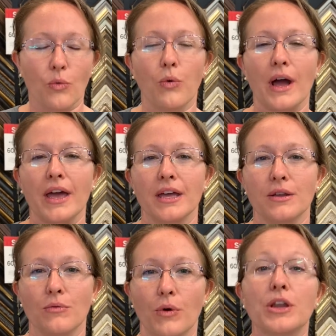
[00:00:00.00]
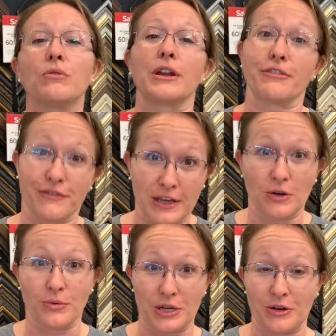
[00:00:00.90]
what do you want to
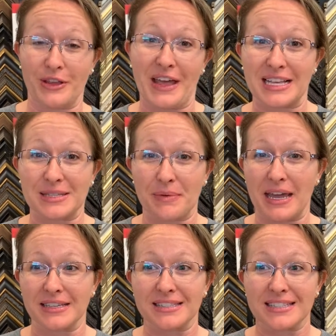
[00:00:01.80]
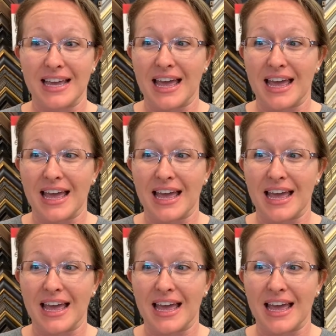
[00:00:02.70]
feel when you're in that space?